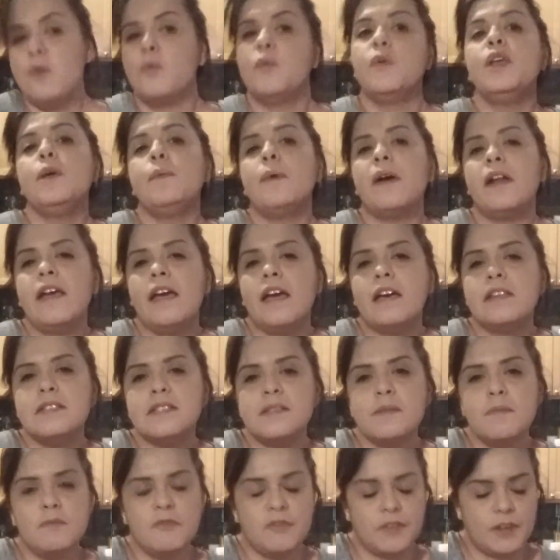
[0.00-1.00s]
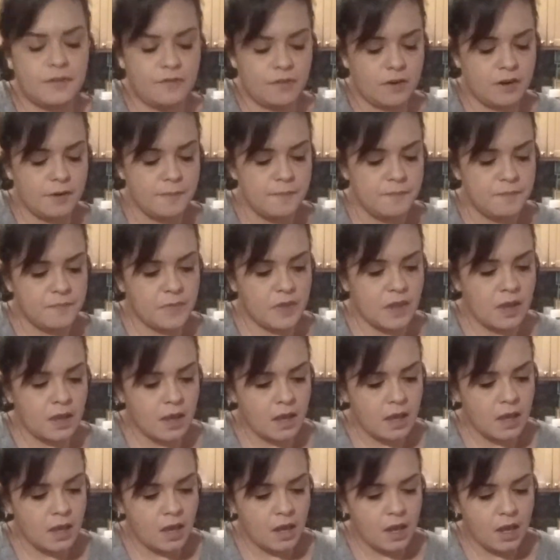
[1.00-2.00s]
When you want to add some flavor
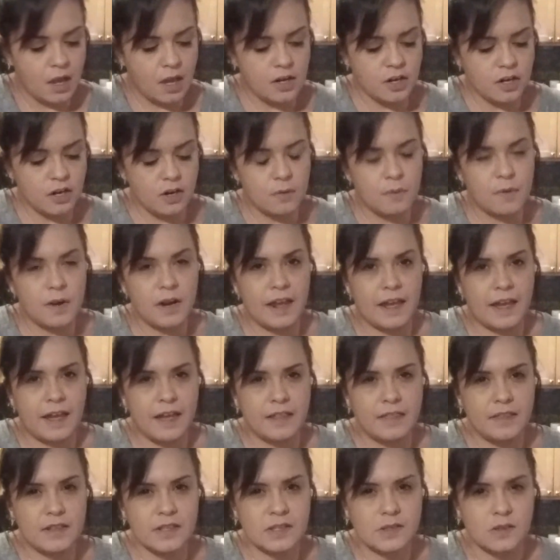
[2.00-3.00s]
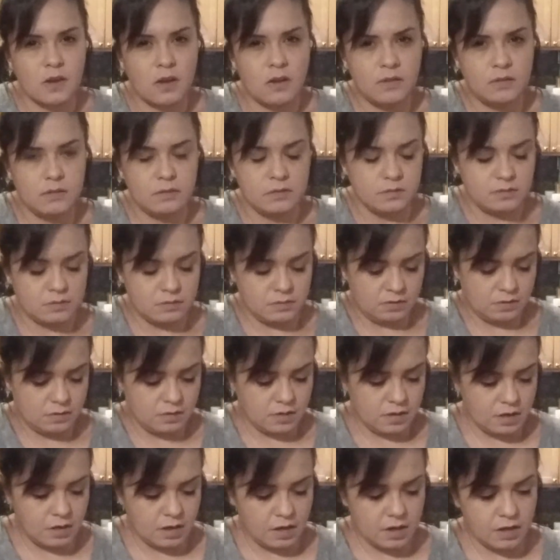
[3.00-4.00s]
and you don't want to add the salt
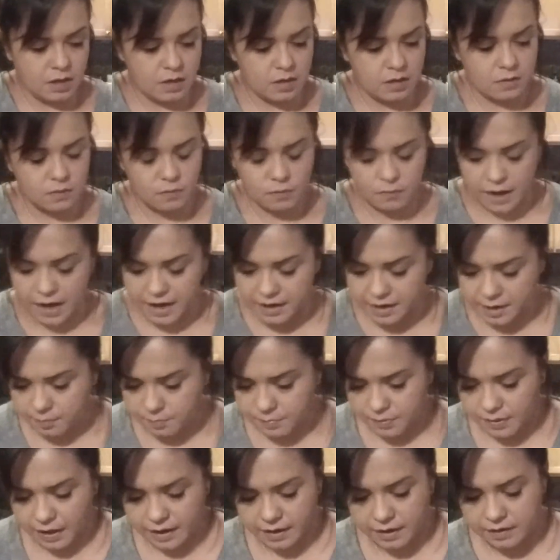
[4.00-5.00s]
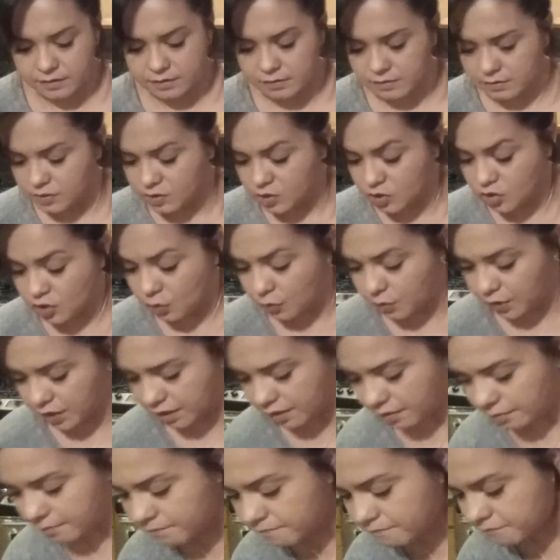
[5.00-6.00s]
and rack up that
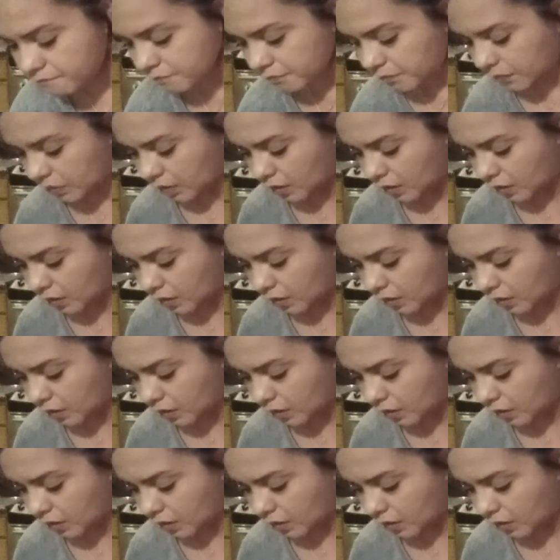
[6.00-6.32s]
sodium,